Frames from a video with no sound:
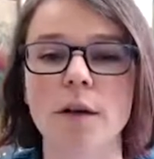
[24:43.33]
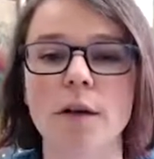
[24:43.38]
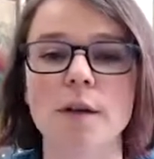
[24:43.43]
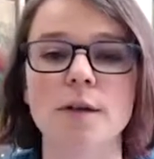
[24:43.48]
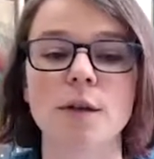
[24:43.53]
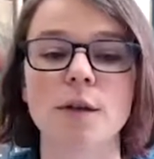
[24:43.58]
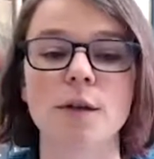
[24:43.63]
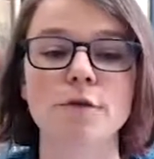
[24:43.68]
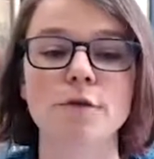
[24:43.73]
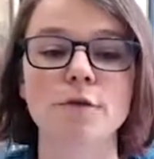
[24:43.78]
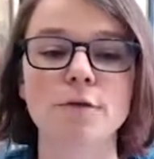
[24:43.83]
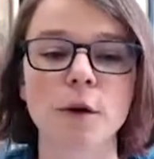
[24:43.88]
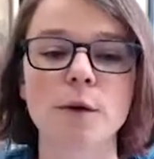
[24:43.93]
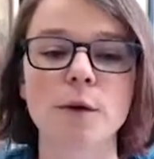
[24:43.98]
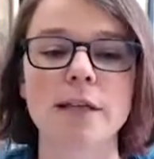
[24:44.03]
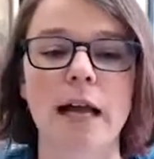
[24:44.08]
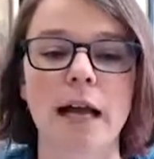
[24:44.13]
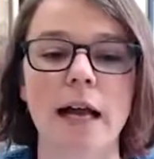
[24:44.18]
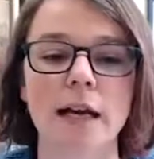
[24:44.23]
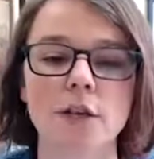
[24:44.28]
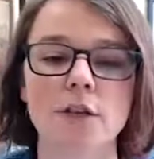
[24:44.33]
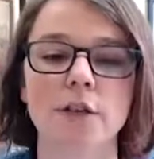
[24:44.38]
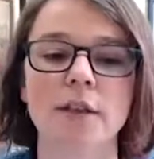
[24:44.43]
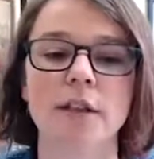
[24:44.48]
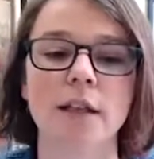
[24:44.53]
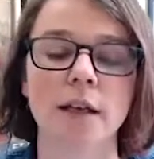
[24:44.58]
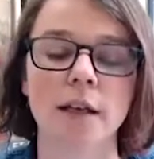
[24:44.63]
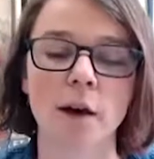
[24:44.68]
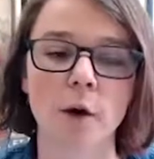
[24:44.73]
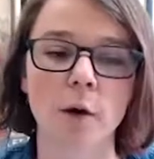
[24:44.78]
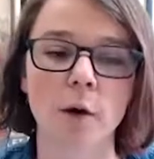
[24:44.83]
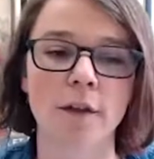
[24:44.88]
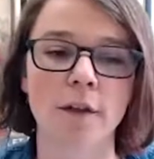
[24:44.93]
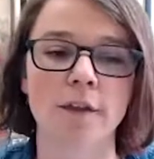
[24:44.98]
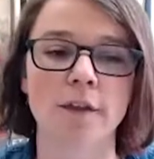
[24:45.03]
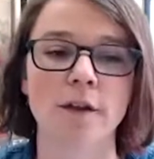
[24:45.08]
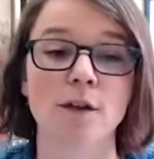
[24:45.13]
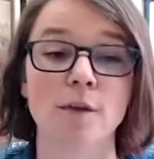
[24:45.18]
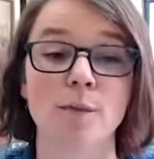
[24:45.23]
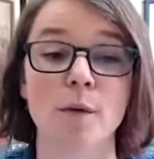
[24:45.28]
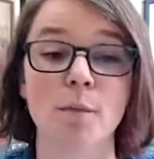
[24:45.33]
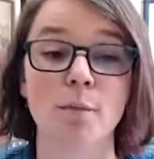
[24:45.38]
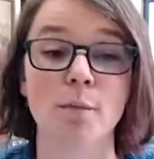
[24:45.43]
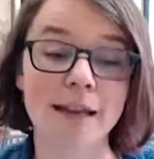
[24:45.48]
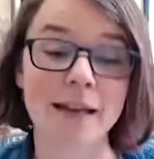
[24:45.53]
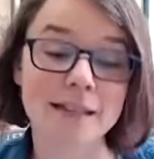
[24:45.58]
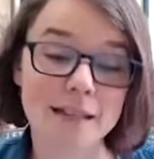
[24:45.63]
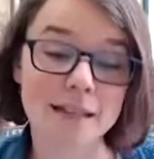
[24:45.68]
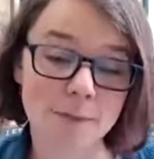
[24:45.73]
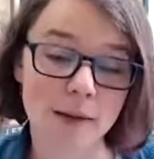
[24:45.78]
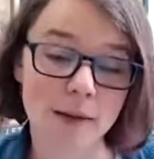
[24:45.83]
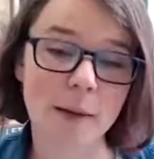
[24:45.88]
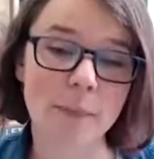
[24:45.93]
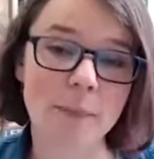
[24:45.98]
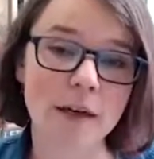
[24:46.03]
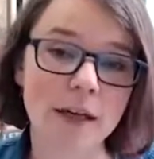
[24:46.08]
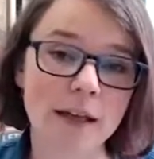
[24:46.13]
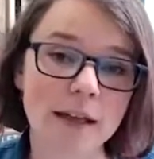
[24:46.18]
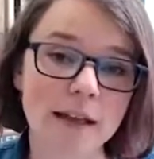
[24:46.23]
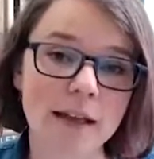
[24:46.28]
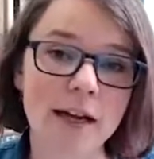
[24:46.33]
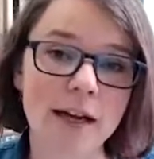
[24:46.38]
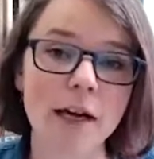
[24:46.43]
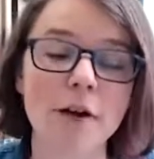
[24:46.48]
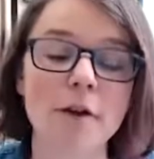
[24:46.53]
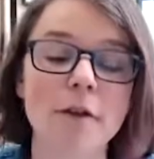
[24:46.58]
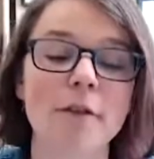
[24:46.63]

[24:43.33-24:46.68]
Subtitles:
so that folks actually know that there's momentum happening there,